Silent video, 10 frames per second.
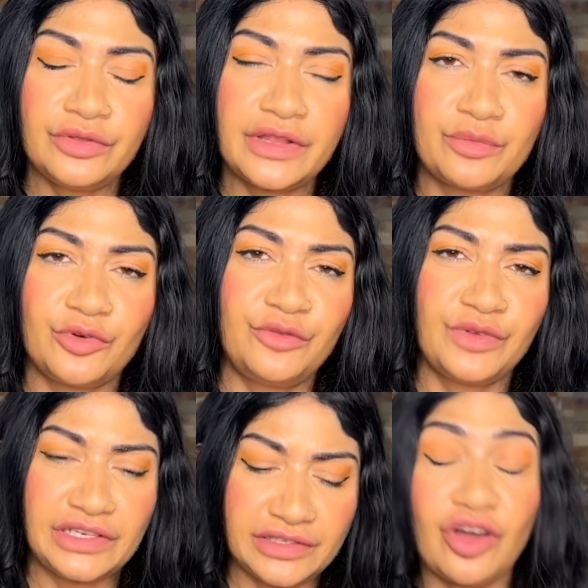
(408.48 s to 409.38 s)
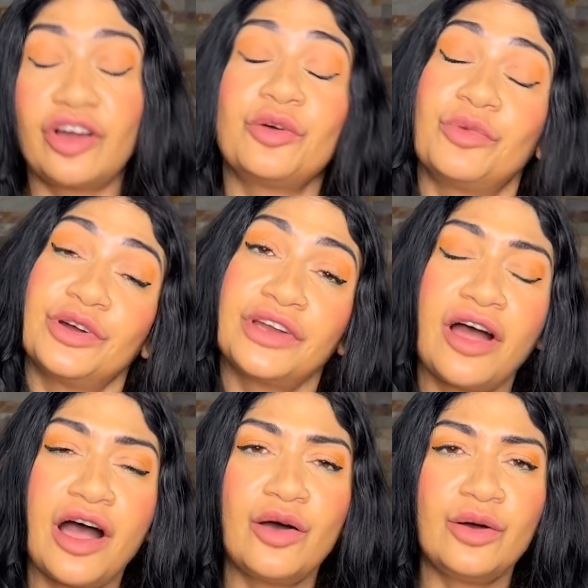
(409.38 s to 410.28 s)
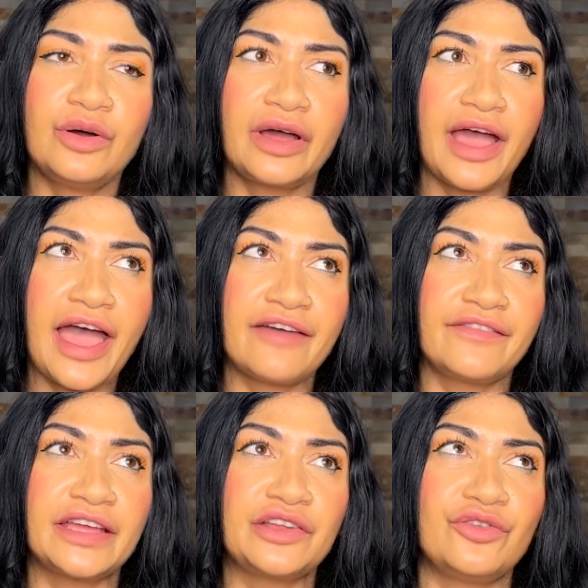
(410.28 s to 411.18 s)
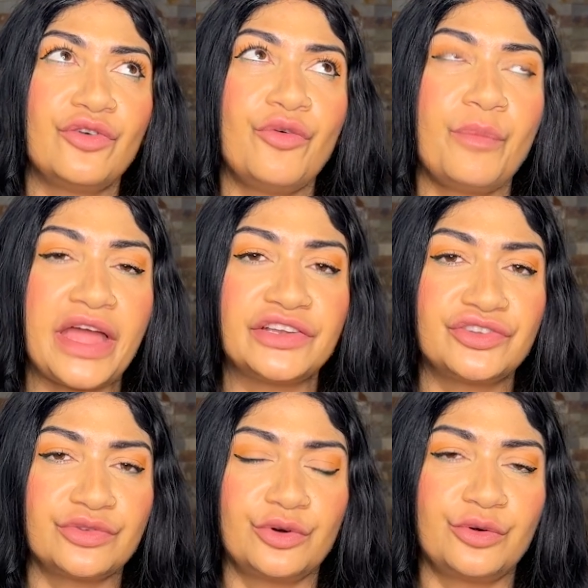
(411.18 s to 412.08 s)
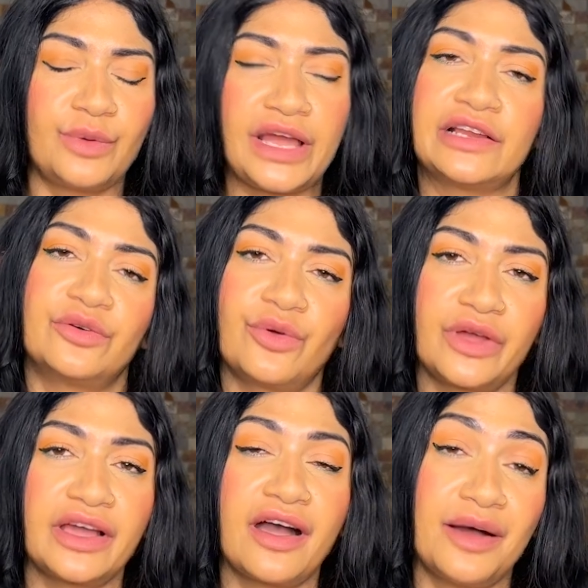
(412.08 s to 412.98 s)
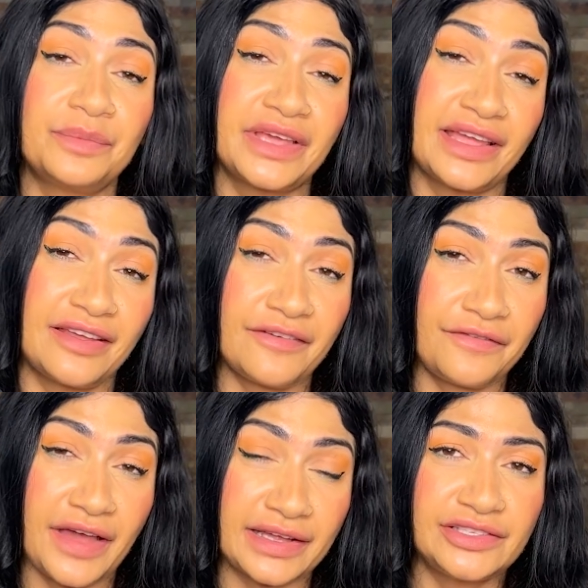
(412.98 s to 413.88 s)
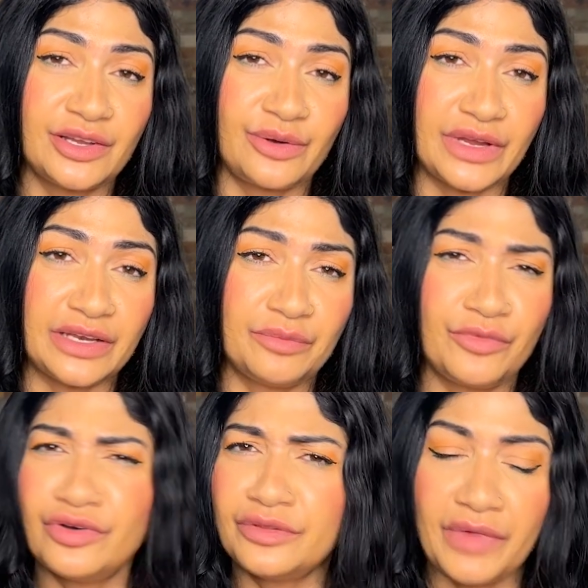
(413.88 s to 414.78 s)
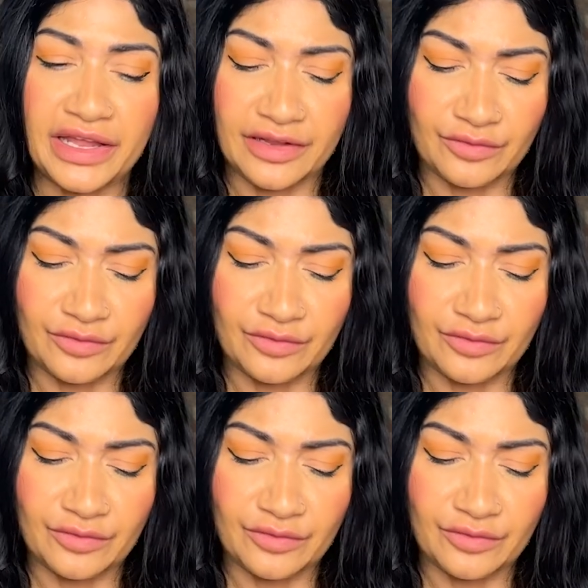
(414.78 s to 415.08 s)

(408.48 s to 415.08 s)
they both will talk about how having no mentor while growing up can affect children, both men and